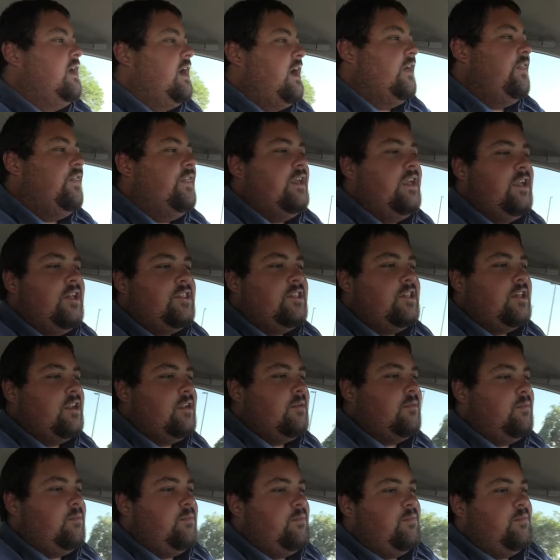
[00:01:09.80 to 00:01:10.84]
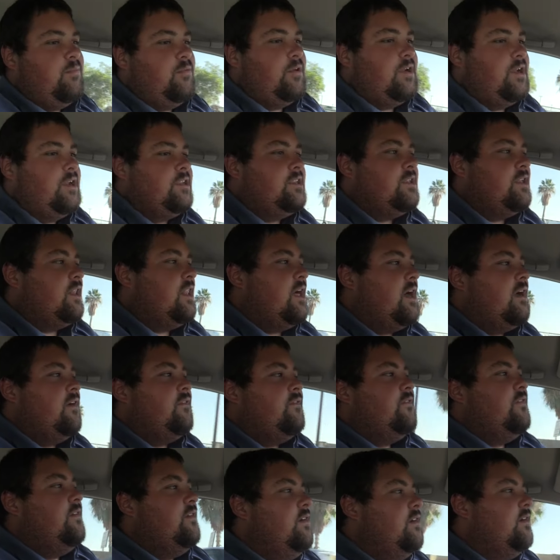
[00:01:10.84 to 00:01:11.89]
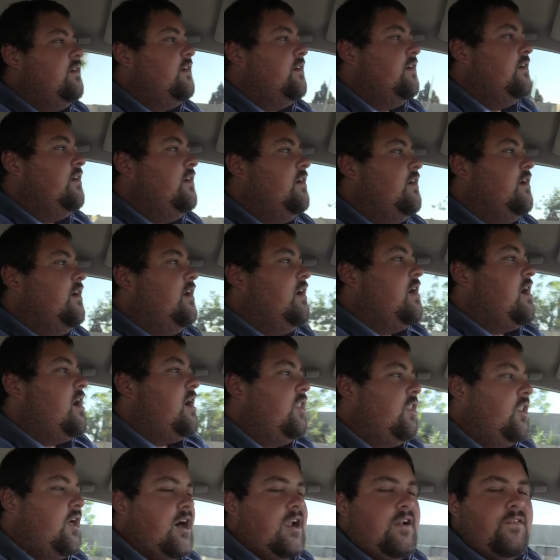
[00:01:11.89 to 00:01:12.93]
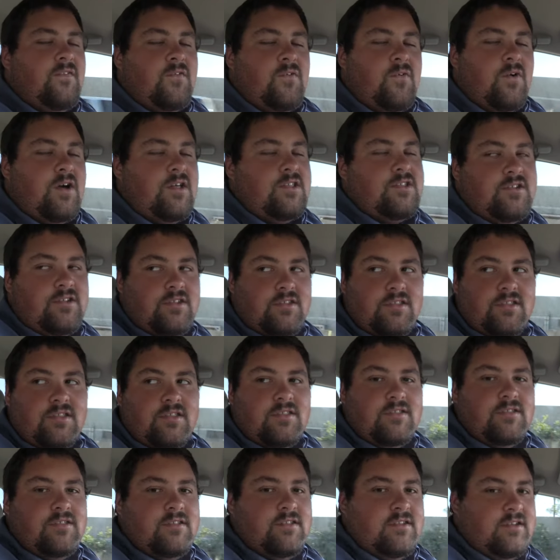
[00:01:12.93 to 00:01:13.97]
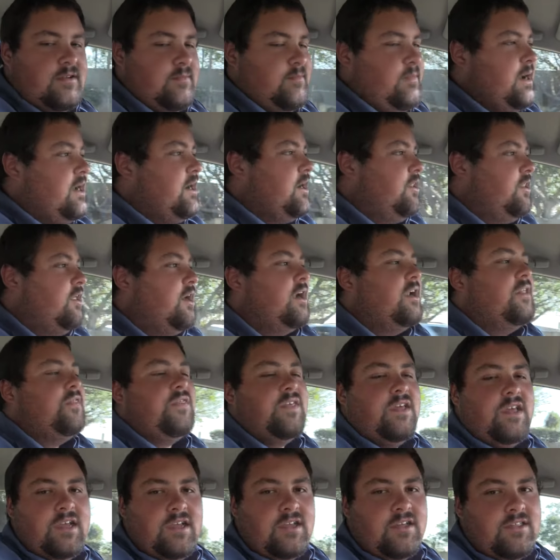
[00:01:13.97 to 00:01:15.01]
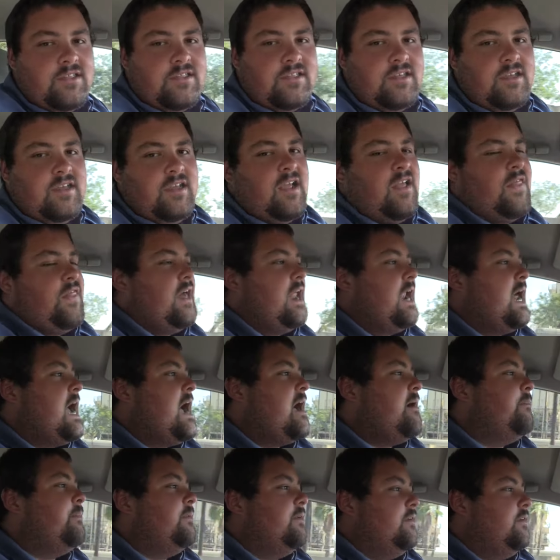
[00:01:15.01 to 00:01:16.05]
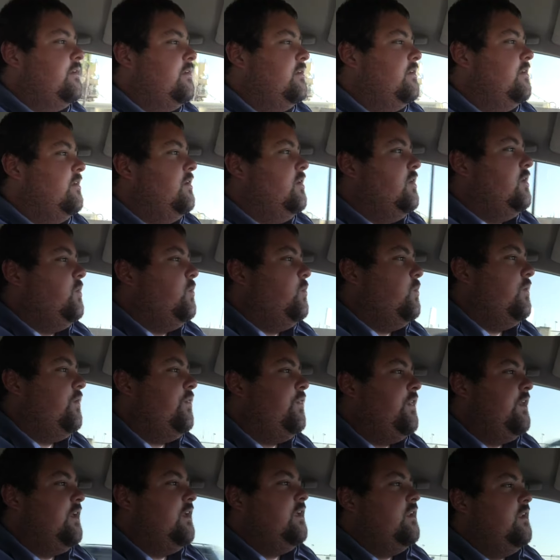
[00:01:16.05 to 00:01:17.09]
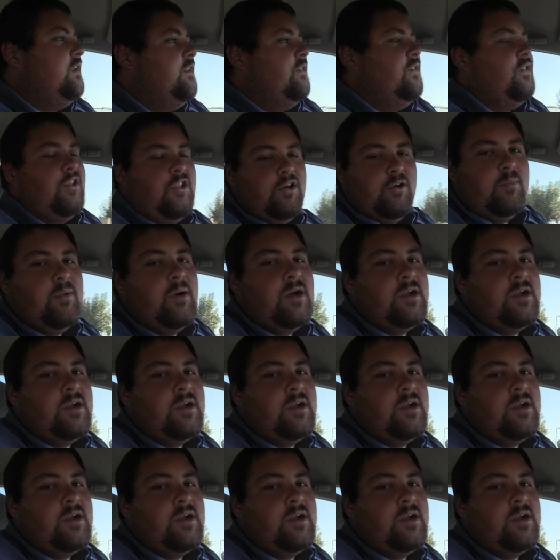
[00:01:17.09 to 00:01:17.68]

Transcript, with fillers: I think, is going to bring to life a lot of questions about a lot of things that happen within the low